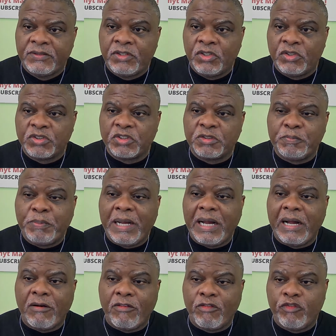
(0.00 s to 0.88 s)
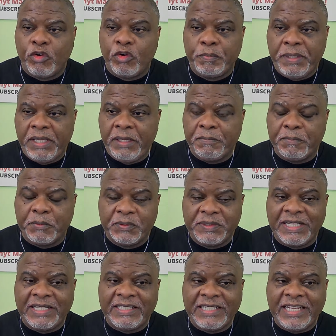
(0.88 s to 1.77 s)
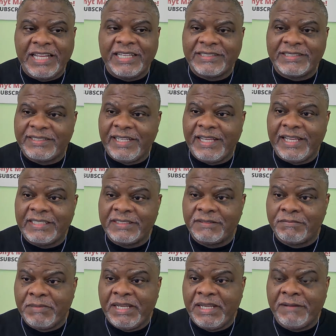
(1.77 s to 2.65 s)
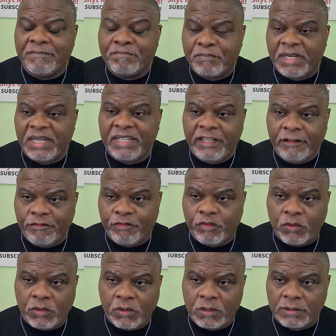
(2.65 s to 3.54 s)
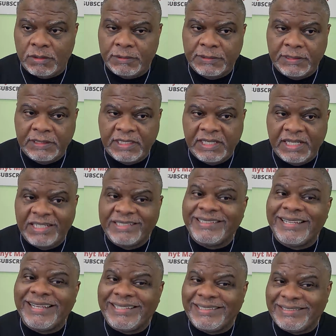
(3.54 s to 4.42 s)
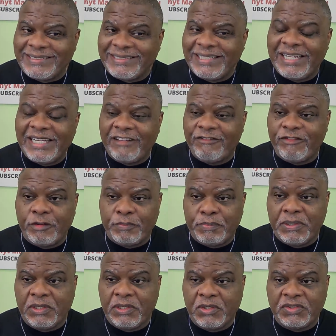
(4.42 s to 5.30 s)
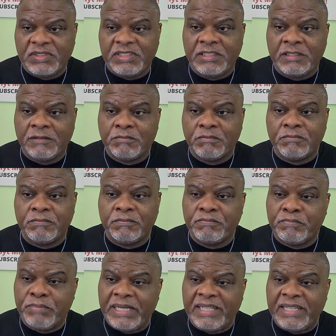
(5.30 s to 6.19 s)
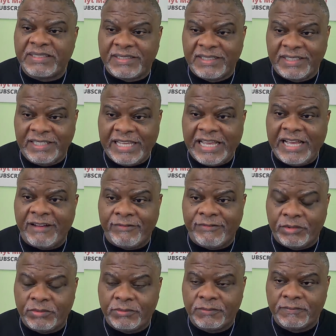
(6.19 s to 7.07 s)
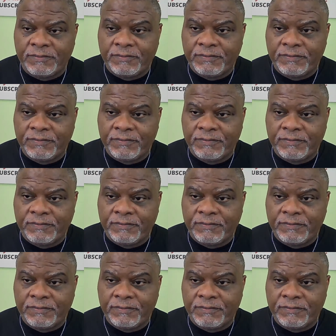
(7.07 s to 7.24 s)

those powerful people that Nancy has made money for that it's time for Pelosi to pass the gavel.